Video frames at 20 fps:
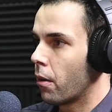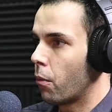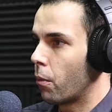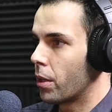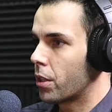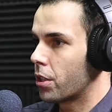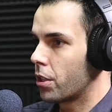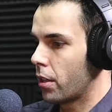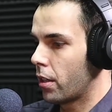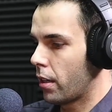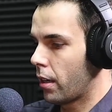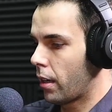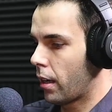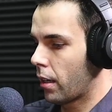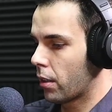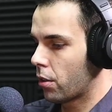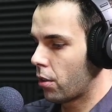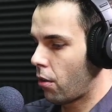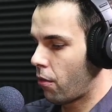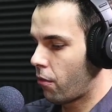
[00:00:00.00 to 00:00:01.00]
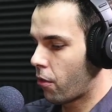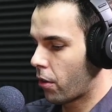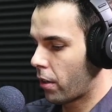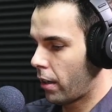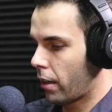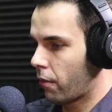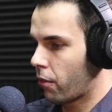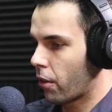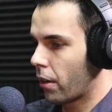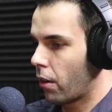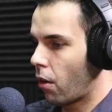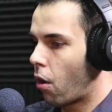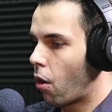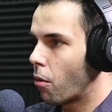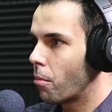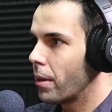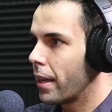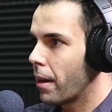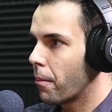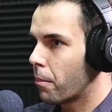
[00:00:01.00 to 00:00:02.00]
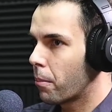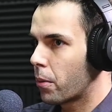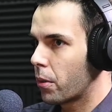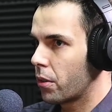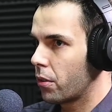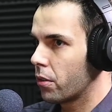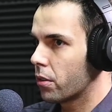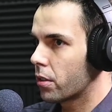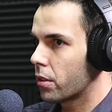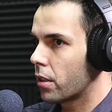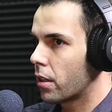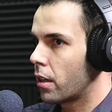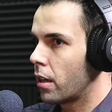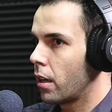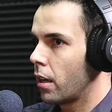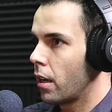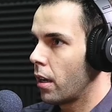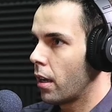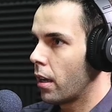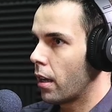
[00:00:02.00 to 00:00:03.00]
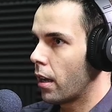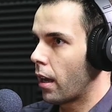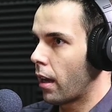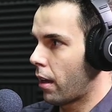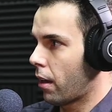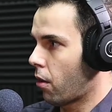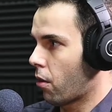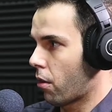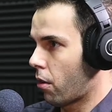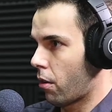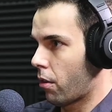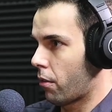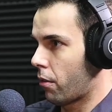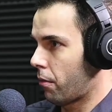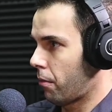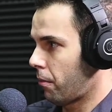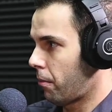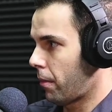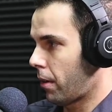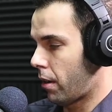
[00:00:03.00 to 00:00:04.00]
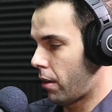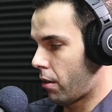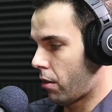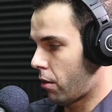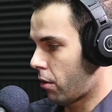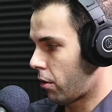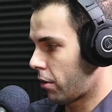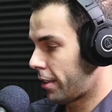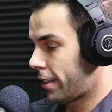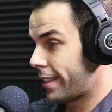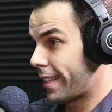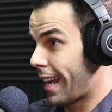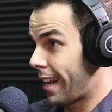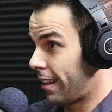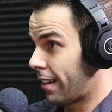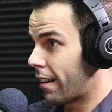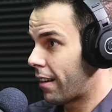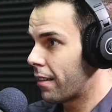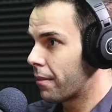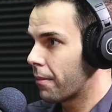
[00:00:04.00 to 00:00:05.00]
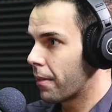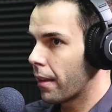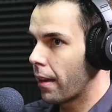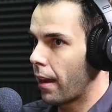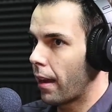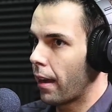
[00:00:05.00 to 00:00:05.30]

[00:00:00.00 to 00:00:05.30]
Which so for an OBM producer or seller,